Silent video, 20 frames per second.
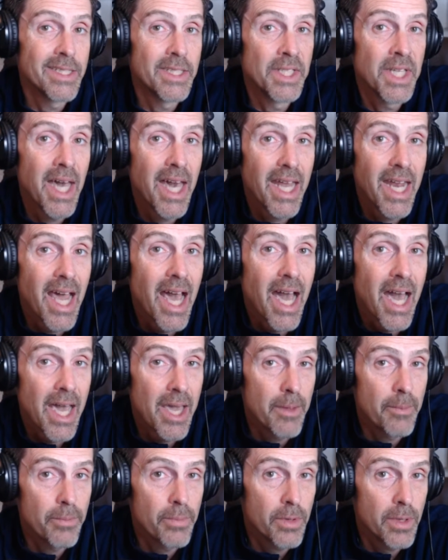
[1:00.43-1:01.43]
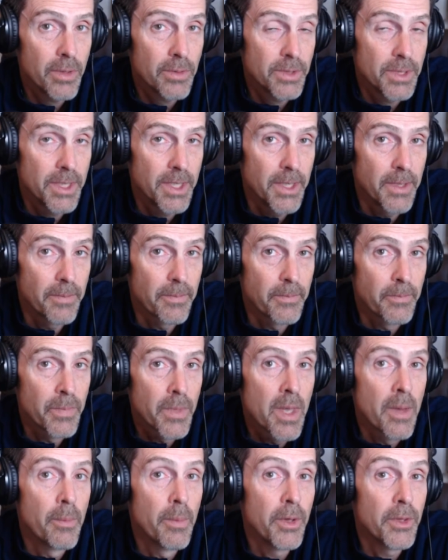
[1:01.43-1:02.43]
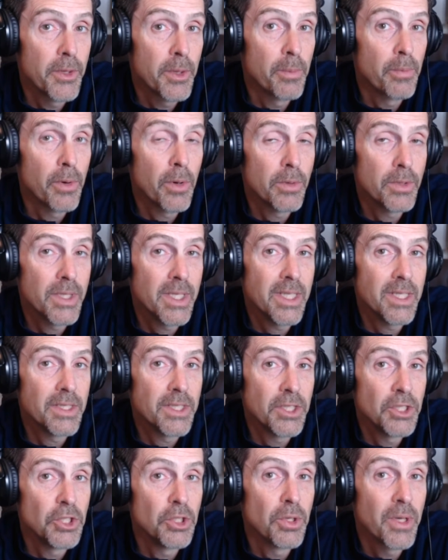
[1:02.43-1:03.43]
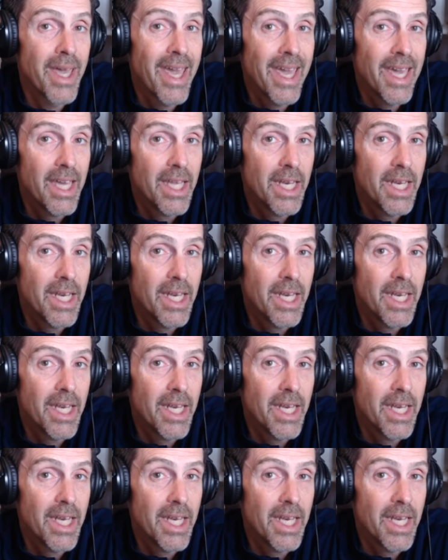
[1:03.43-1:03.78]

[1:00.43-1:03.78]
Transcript: not high in protein, but the proteins that you can